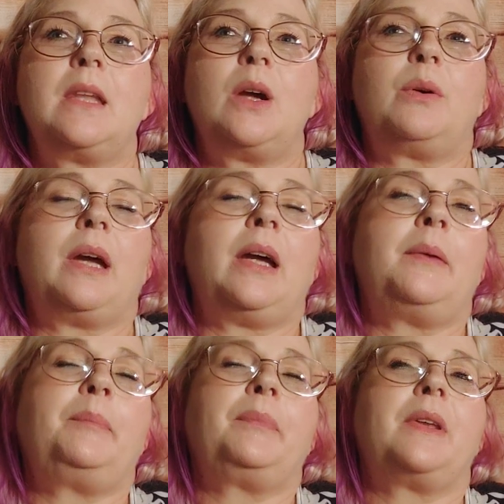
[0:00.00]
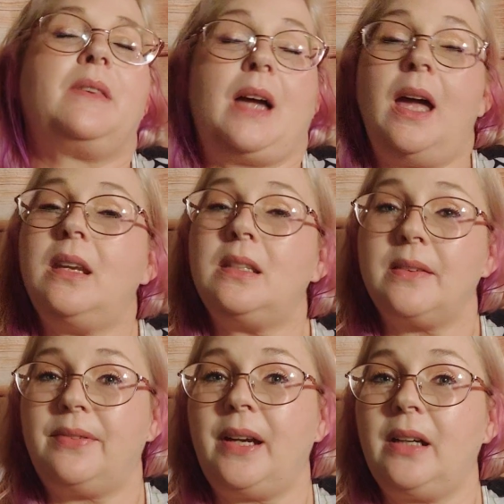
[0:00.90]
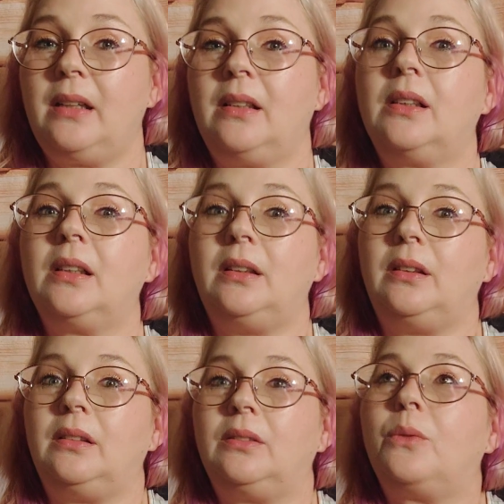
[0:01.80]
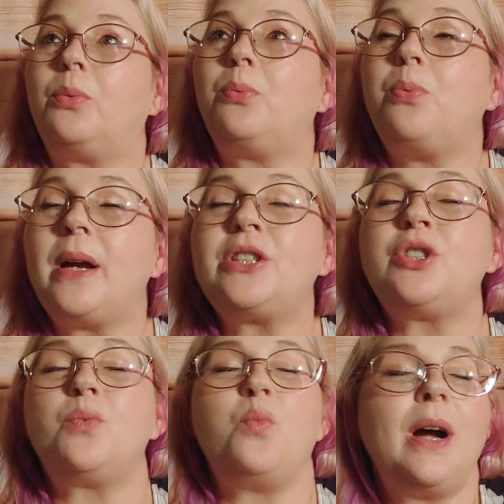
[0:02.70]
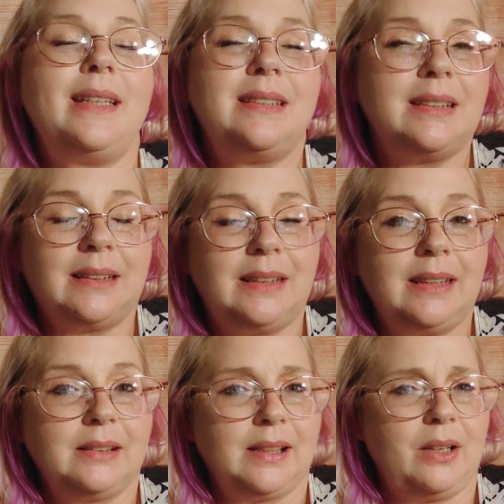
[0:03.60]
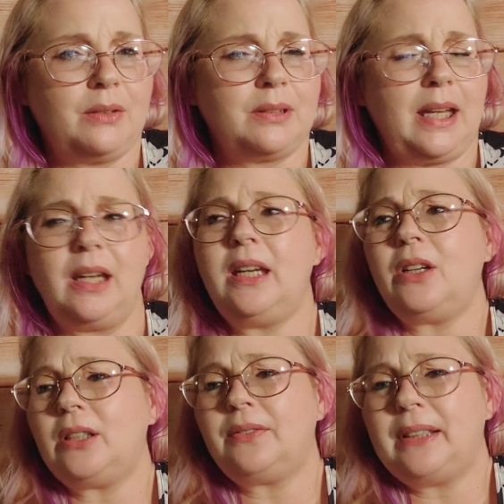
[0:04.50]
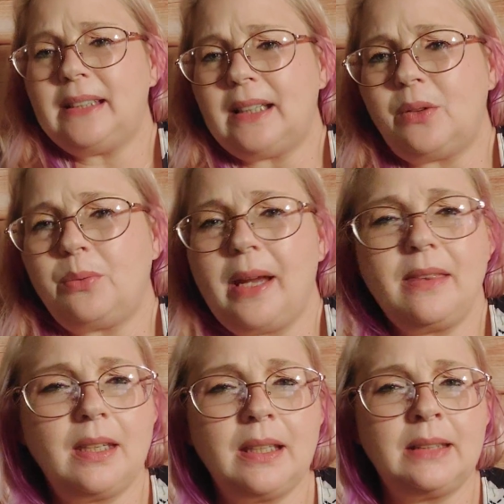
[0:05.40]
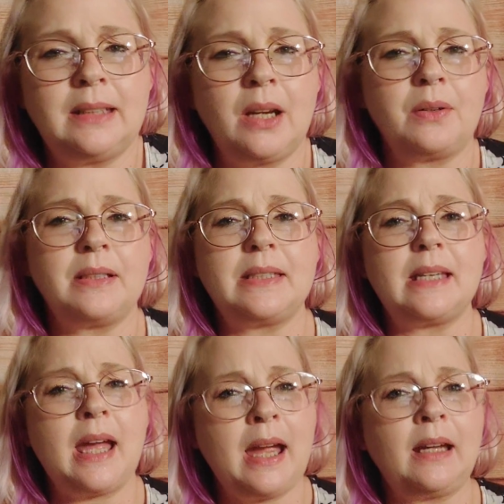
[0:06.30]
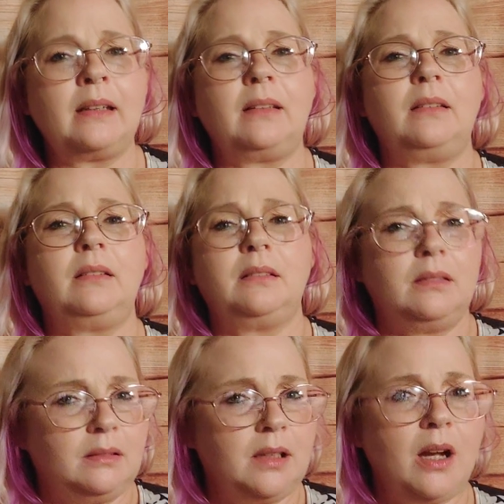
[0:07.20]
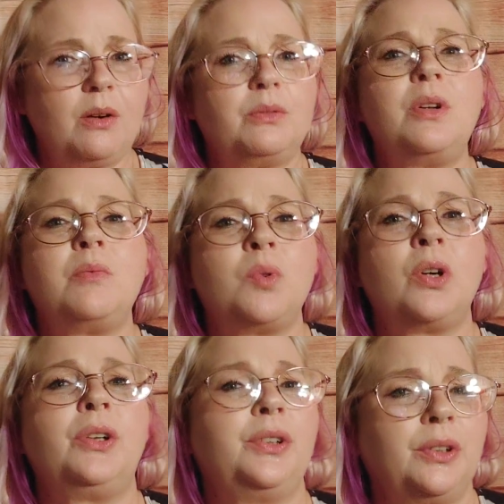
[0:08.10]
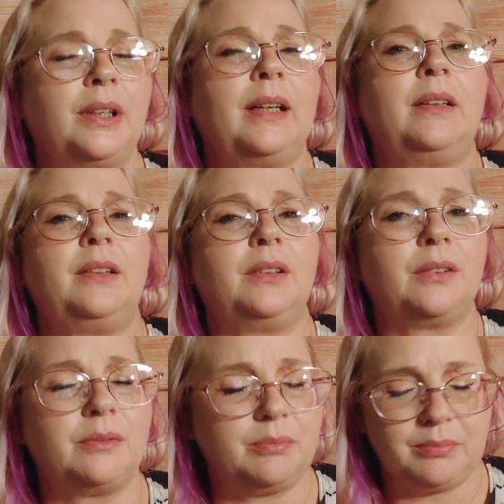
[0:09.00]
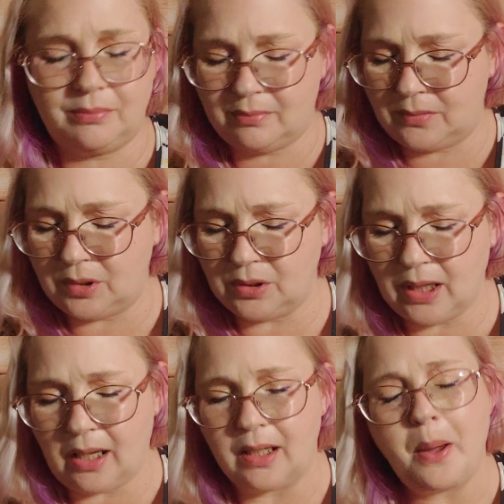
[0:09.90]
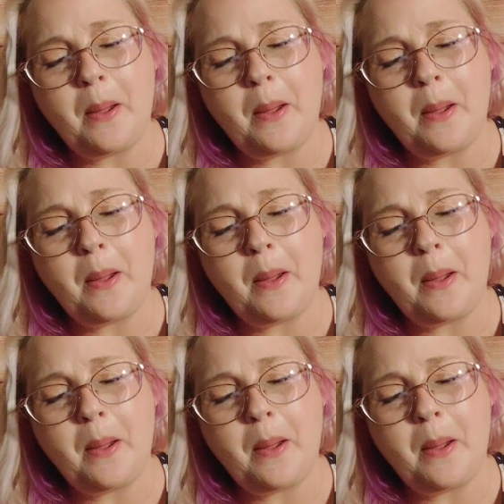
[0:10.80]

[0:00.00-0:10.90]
Okay, that is a very good question, why did he allow us here? He could have ended it right then and there and said, hey, no more, you're it, you're done.